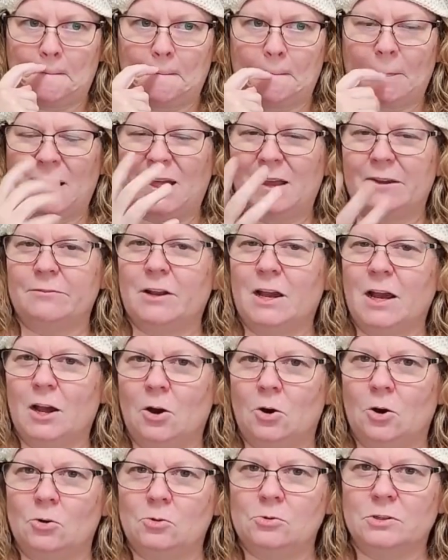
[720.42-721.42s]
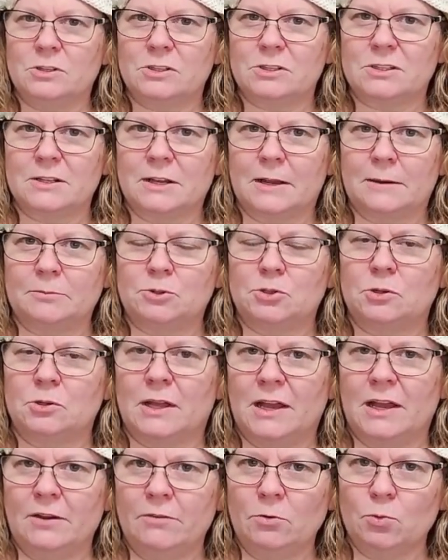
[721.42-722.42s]
I have not owned a snap tool.
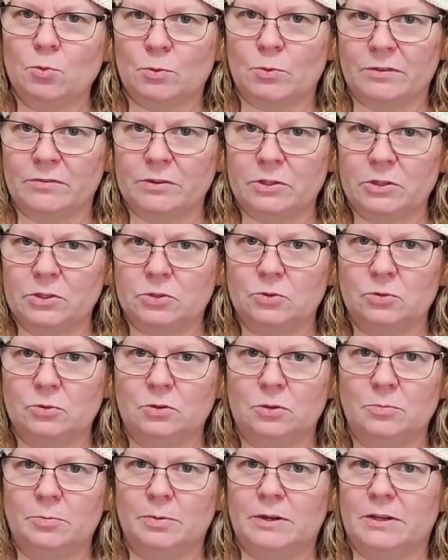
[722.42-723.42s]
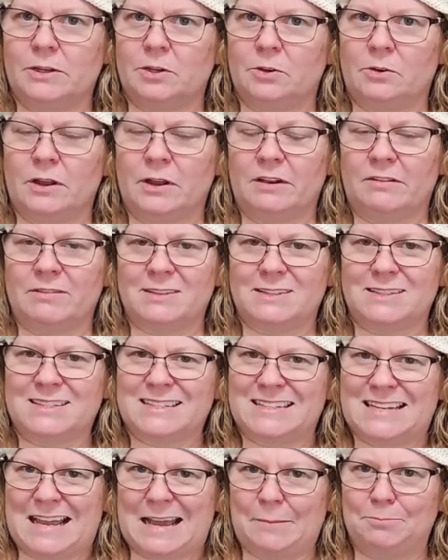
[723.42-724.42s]
I have a rivet tool, but I don't have a
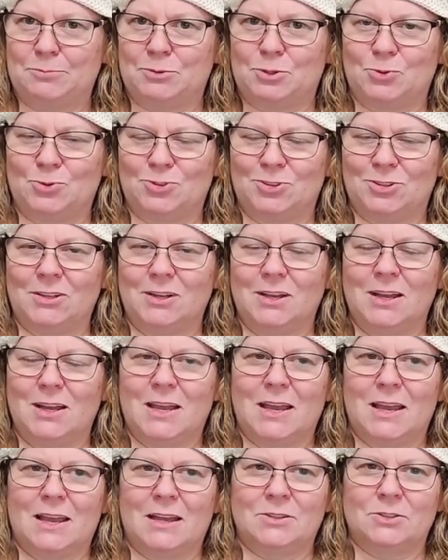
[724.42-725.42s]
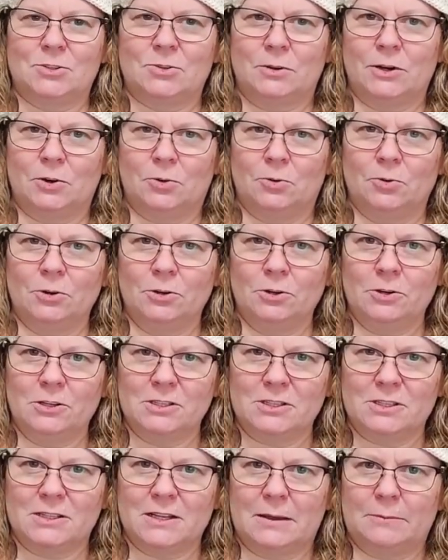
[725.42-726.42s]
snap tool. And so I ordered
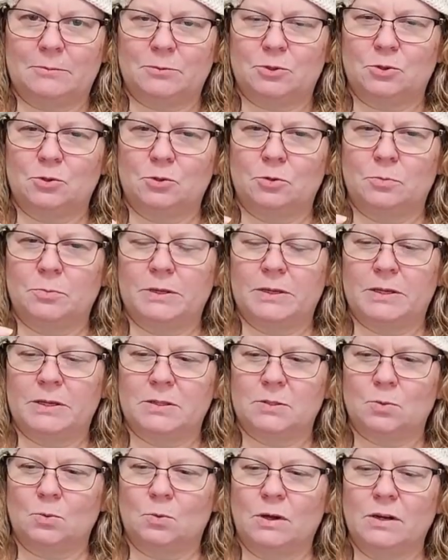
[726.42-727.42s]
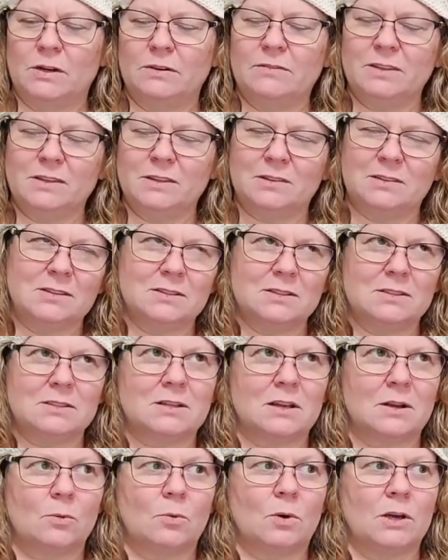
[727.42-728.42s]
a snap tool because one of the things
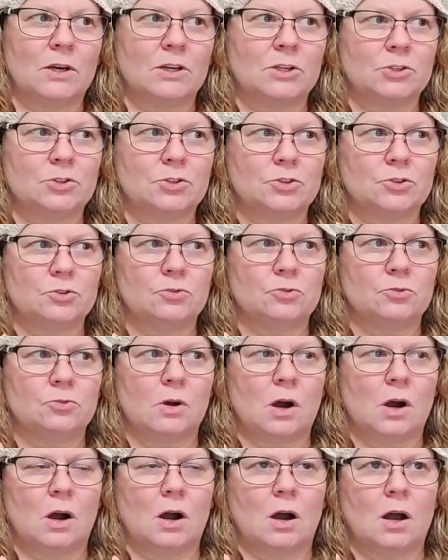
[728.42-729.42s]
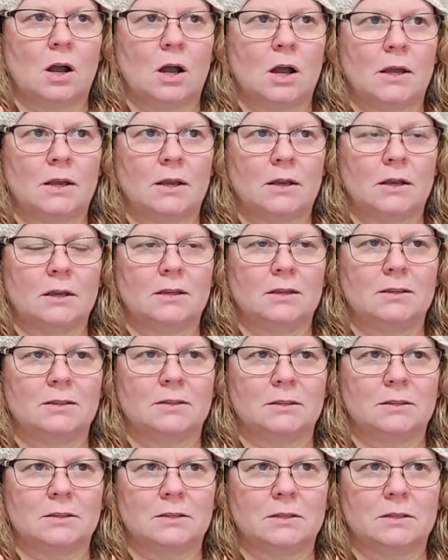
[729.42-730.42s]
that I want to do on
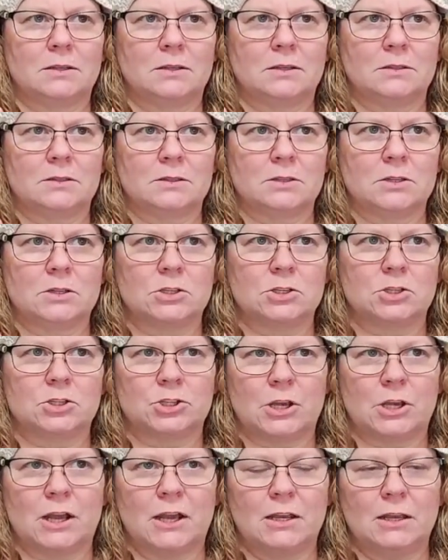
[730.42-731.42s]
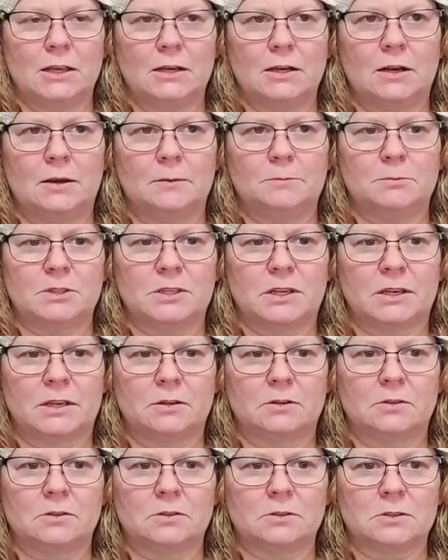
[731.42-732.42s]
these jacket
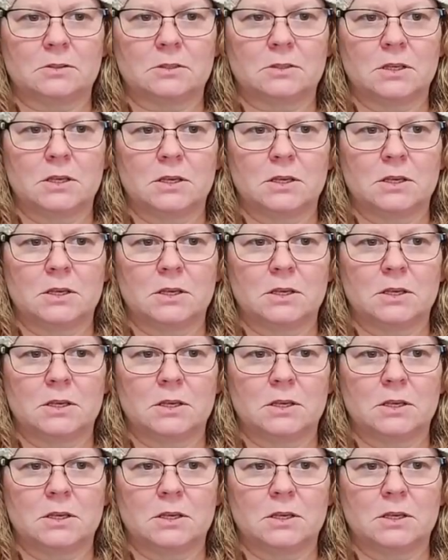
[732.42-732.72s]
upcycles